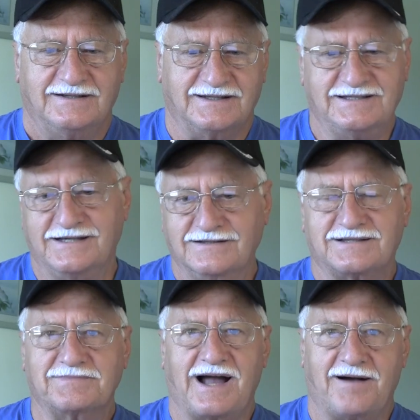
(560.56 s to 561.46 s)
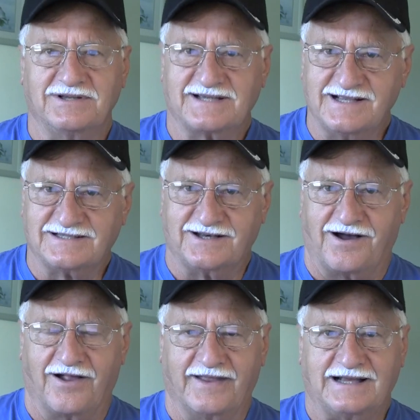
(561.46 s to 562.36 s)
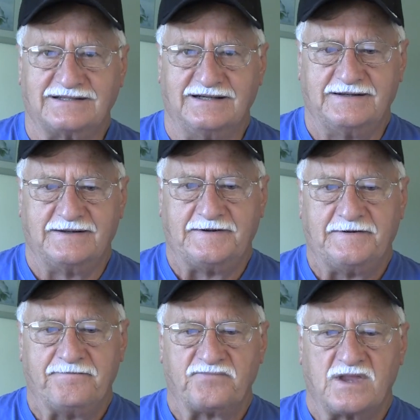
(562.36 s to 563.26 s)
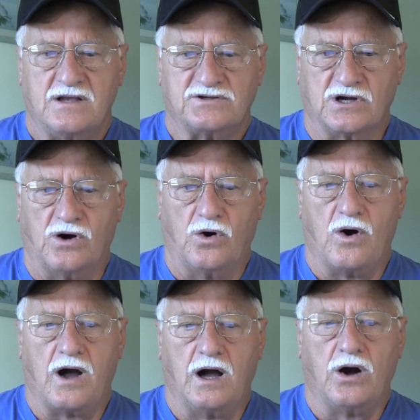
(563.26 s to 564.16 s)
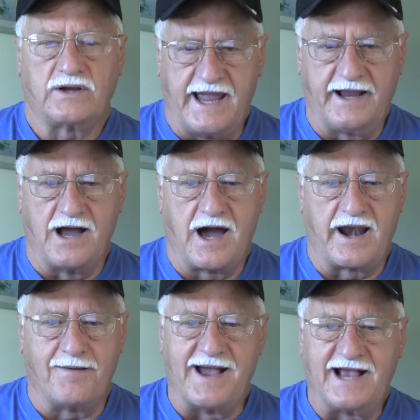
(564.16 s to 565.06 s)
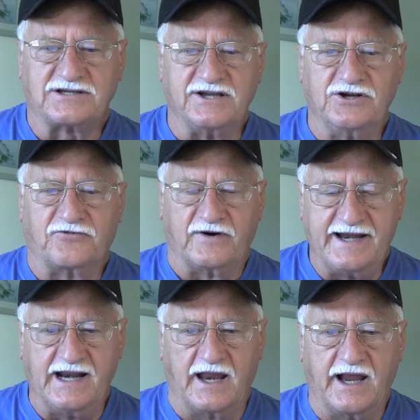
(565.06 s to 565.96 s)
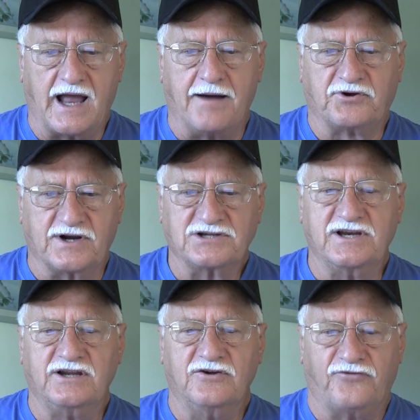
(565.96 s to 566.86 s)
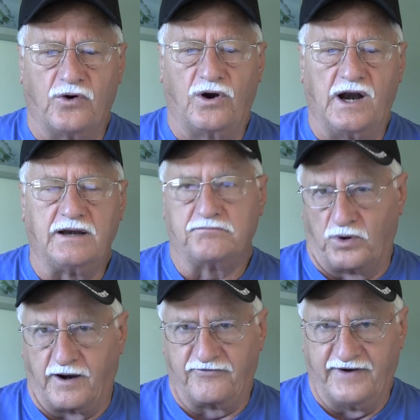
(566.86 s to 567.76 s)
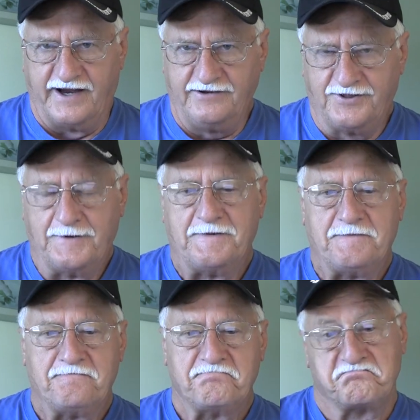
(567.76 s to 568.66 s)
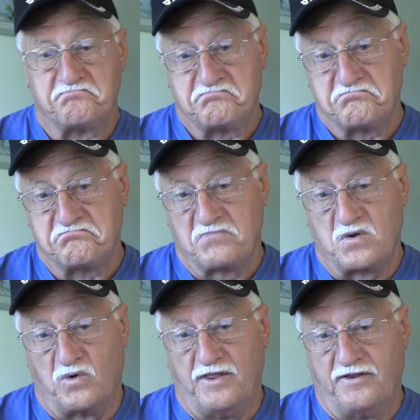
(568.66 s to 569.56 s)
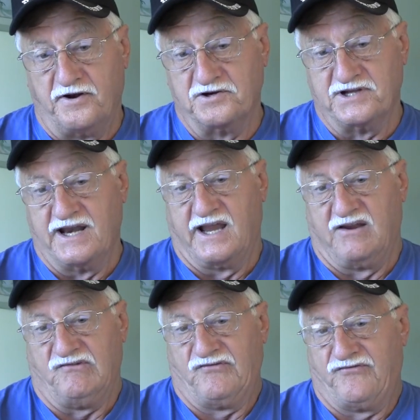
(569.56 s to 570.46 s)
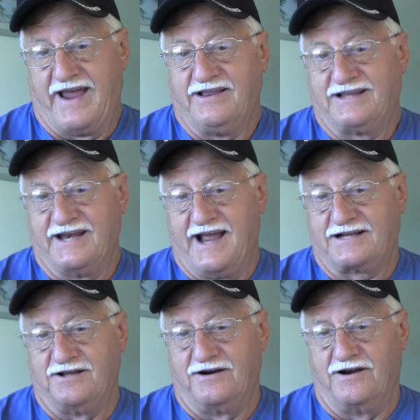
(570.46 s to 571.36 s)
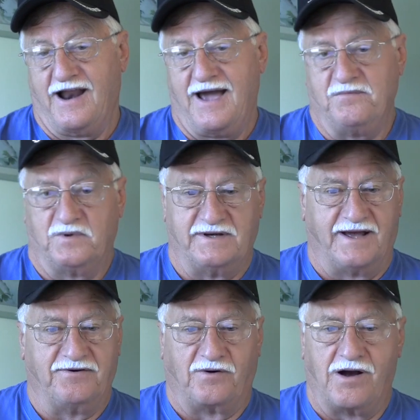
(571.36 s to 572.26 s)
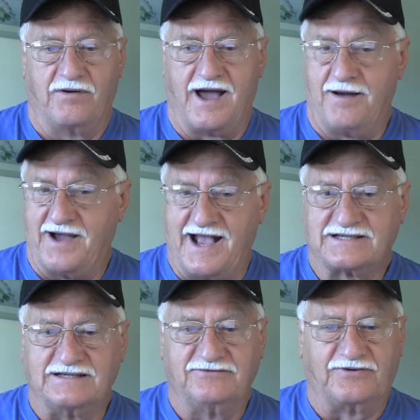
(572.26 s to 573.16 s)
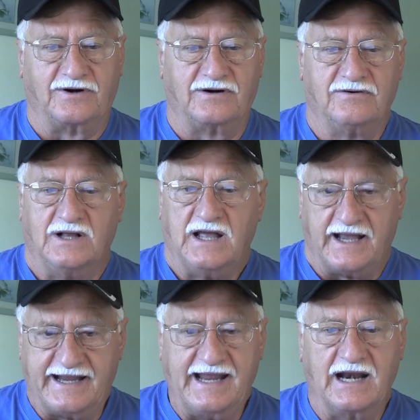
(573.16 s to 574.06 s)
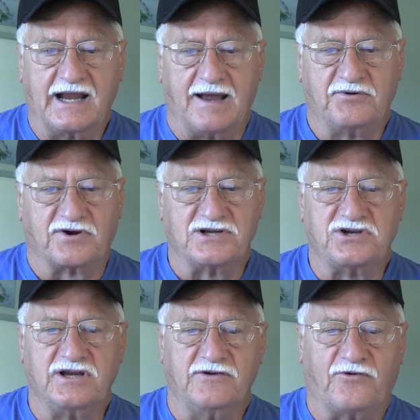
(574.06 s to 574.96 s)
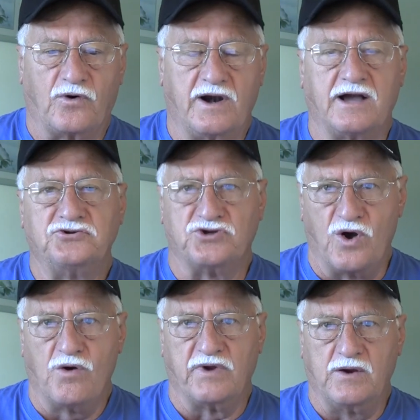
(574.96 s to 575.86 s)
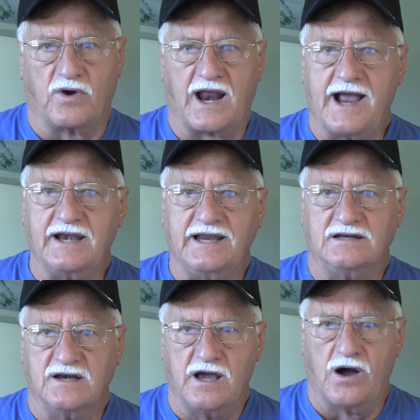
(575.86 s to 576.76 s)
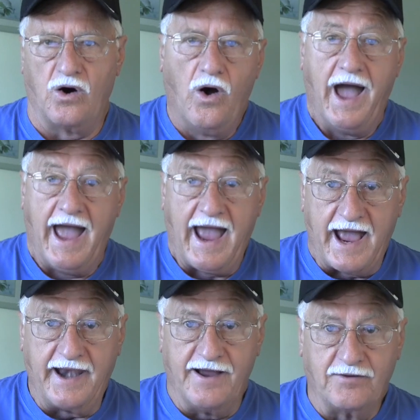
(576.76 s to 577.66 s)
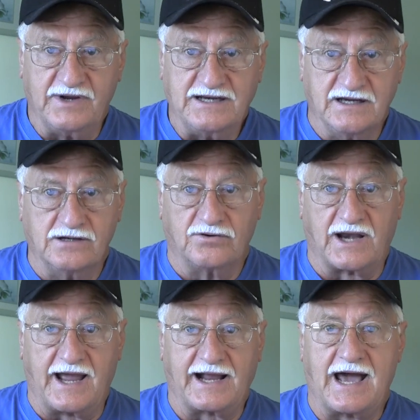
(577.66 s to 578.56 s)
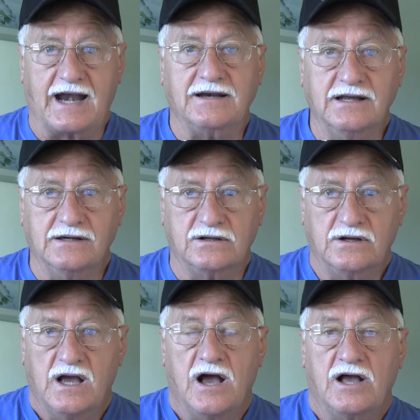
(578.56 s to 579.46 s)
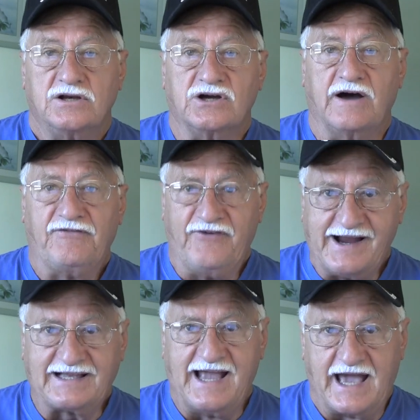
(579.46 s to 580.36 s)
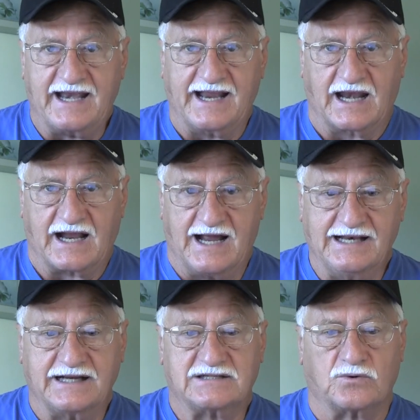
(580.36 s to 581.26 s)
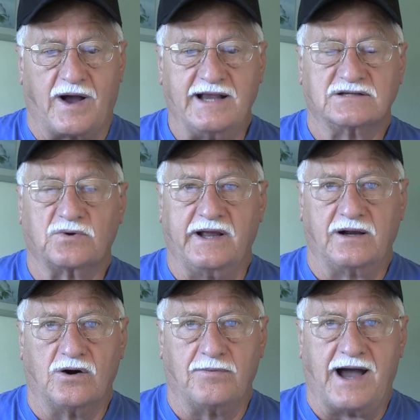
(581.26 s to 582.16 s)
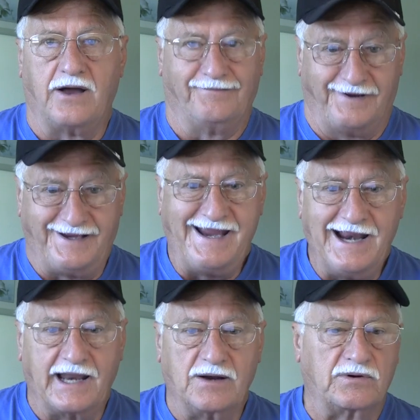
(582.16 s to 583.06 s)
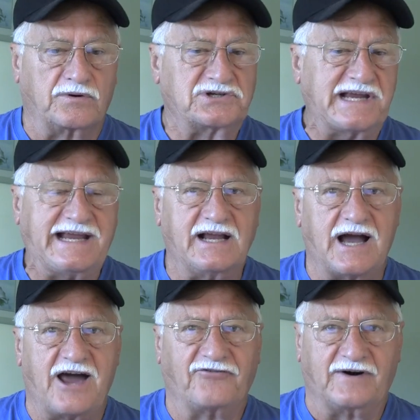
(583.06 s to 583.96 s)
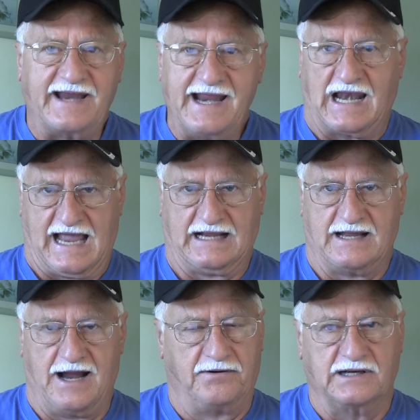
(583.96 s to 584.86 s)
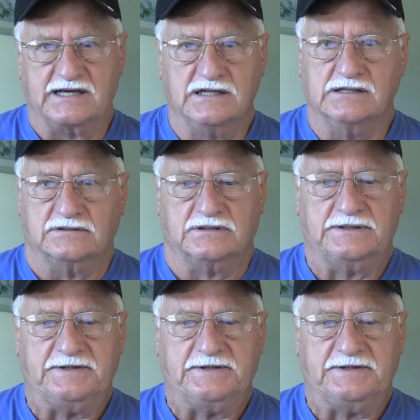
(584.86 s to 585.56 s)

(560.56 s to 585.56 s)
Just use some common sense in all this. So, okay, God, I'm asking you for healing. I'm trusting you for it. Prayer faith. Whether there's any faith connected or not, but nothing wrong with it. I'm asking for a healing. I'm trusting you for it. Now show me what I need to know and help me do what I got to do to affect that healing. I think it's the wisest way to go about healing when we're seeking God for healing. I really do.